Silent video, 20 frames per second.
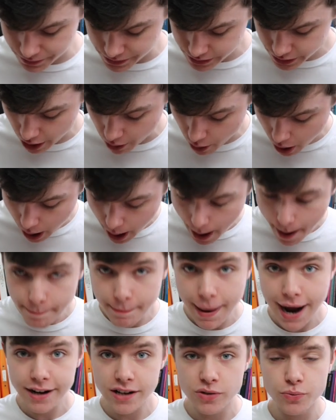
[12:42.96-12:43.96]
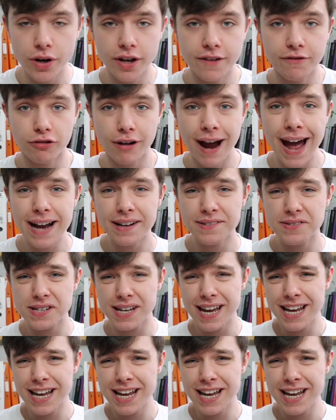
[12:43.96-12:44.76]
so minus 1 over x,